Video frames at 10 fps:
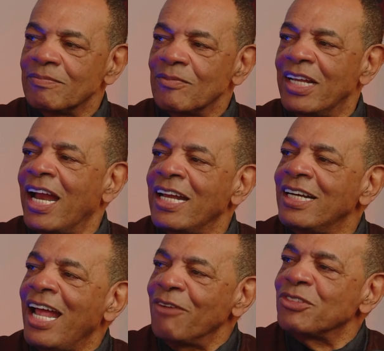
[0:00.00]
And I
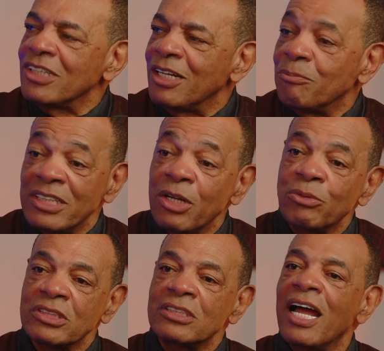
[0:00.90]
didn't have to let them. But there
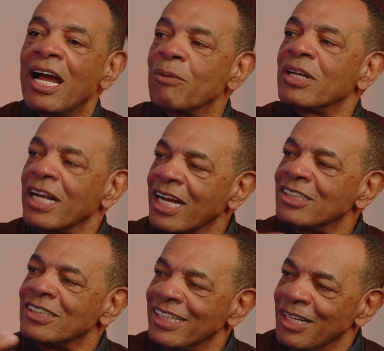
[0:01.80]
was a time when I got
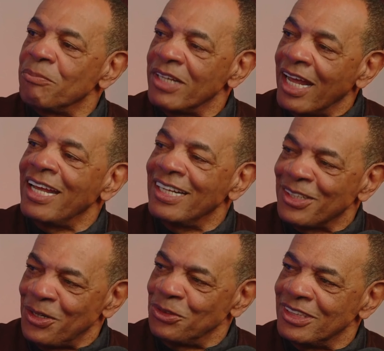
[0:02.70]
to the NBA in
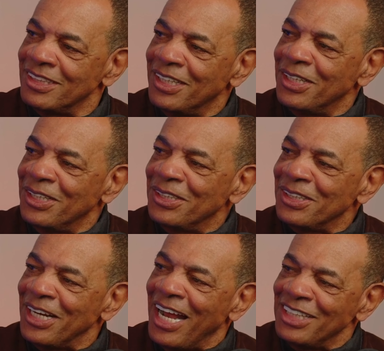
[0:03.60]
coaching
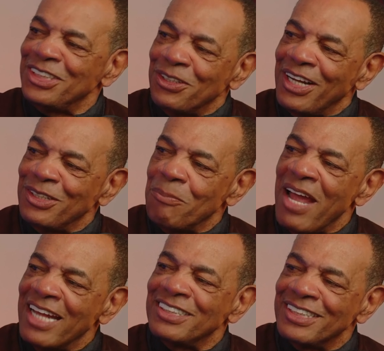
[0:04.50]
that I still had to
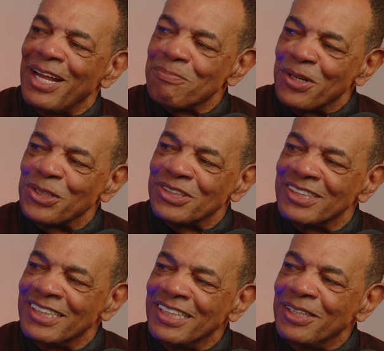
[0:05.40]
manage that
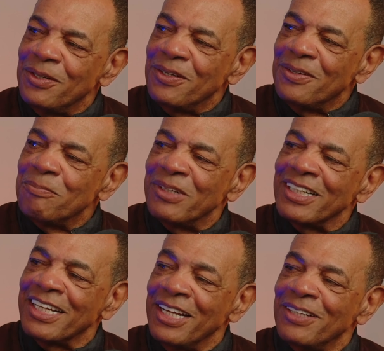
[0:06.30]
person. But
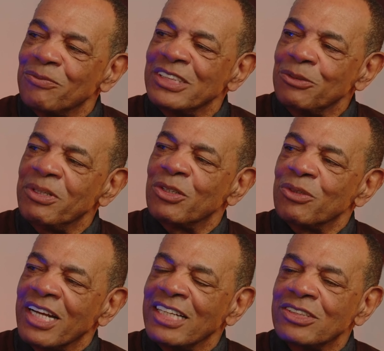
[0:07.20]
again, when you build
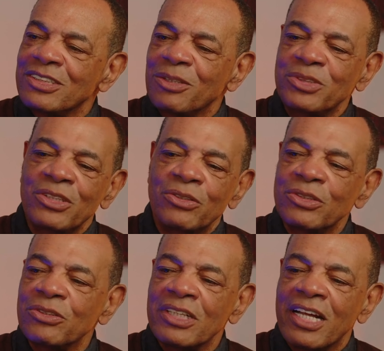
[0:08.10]
relationships, you don't
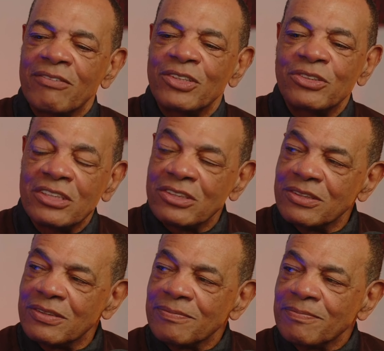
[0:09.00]
usually have those issues.